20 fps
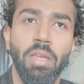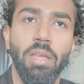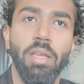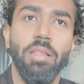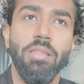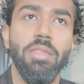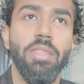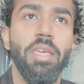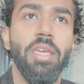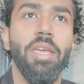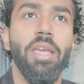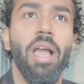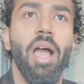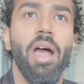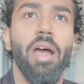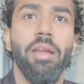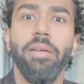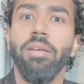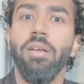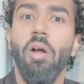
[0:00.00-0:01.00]
they
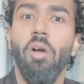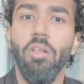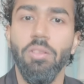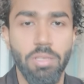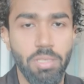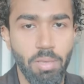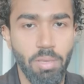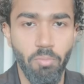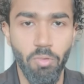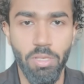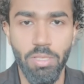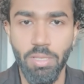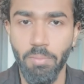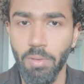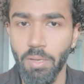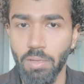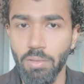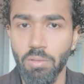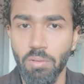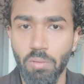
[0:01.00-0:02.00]
are also somewhat
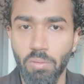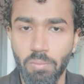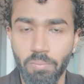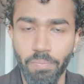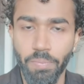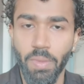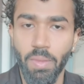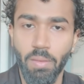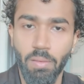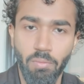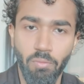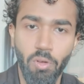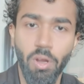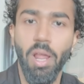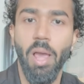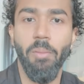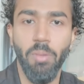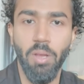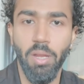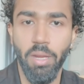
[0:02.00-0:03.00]
similar to what
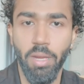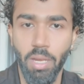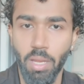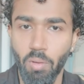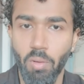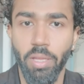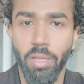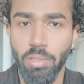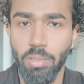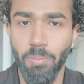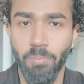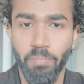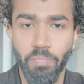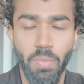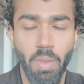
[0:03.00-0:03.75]
I'm currently going through.